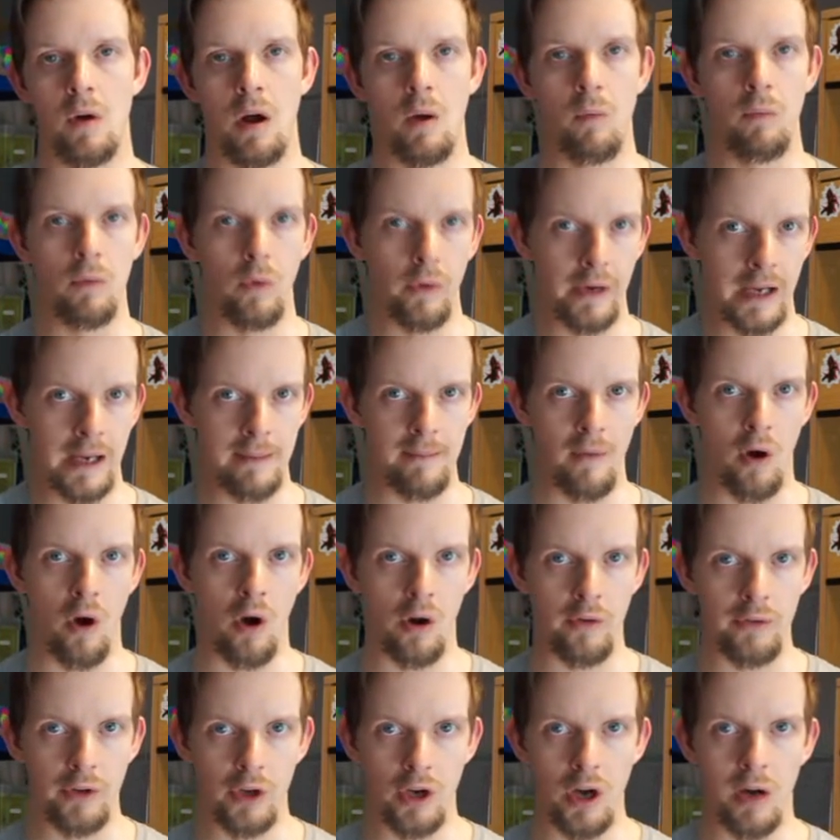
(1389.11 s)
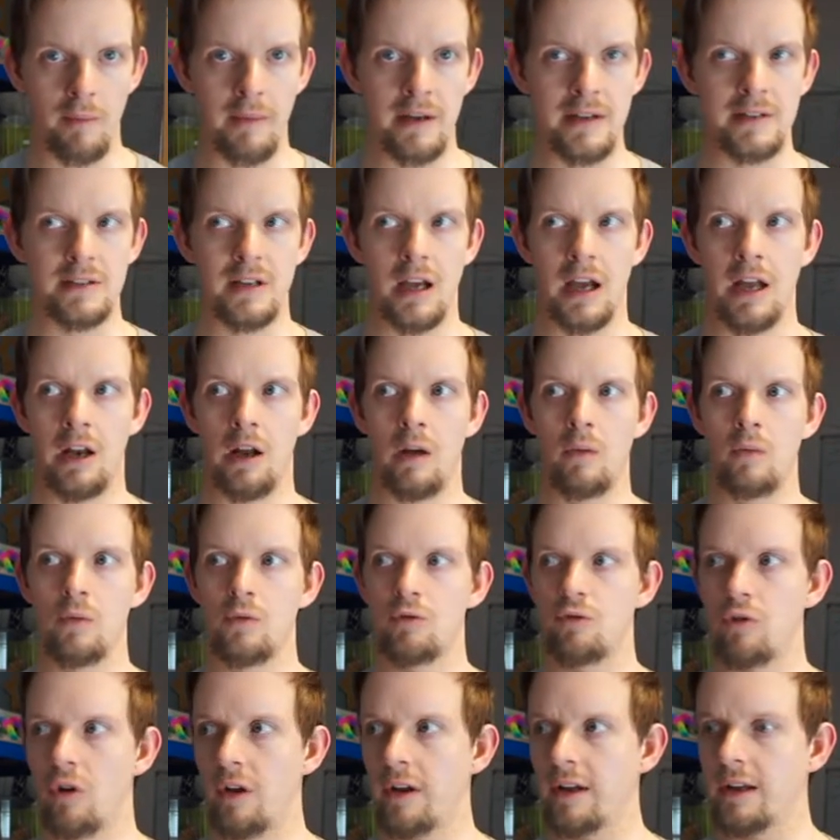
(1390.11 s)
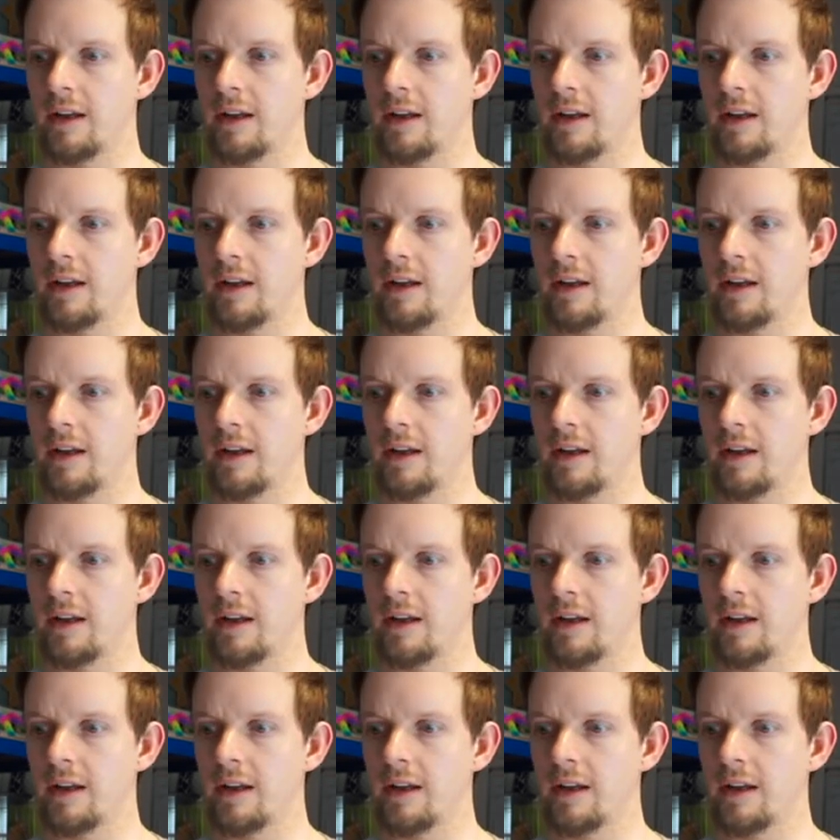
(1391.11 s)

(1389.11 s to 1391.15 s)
I will keep my eye on the comments and I will try